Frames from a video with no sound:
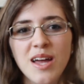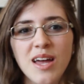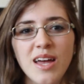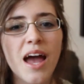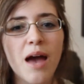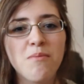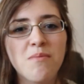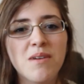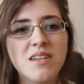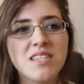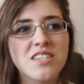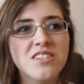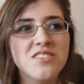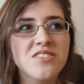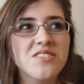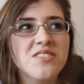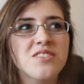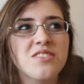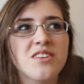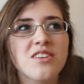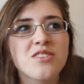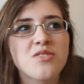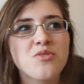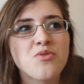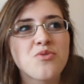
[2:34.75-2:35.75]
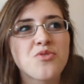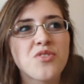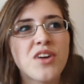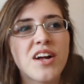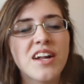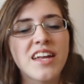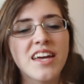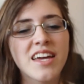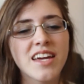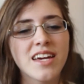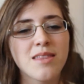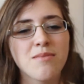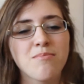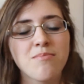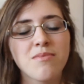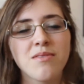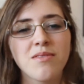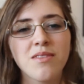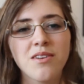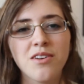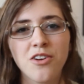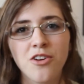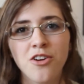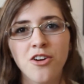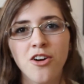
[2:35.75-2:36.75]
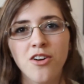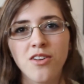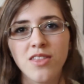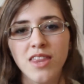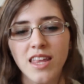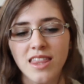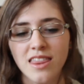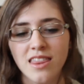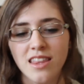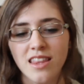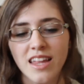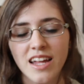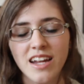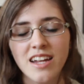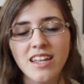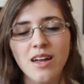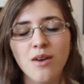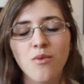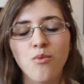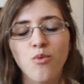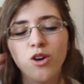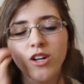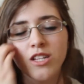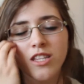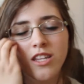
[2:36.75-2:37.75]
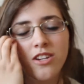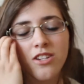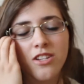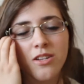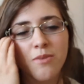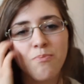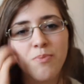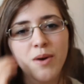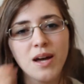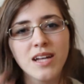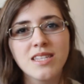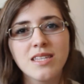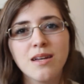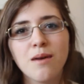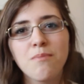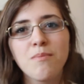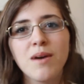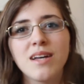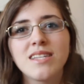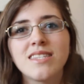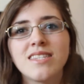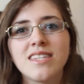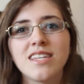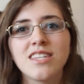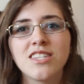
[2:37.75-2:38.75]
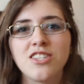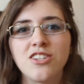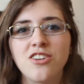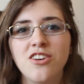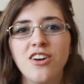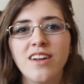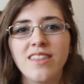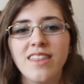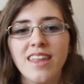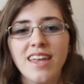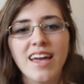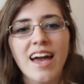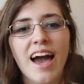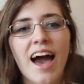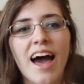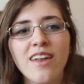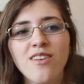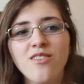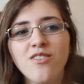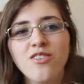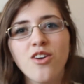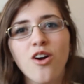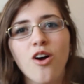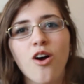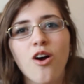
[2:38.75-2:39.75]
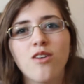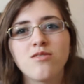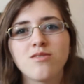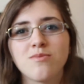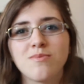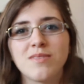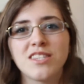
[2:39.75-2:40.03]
and my sister starts running, and the girl, the lady that worked there, she picked up my sister and had her in her arms.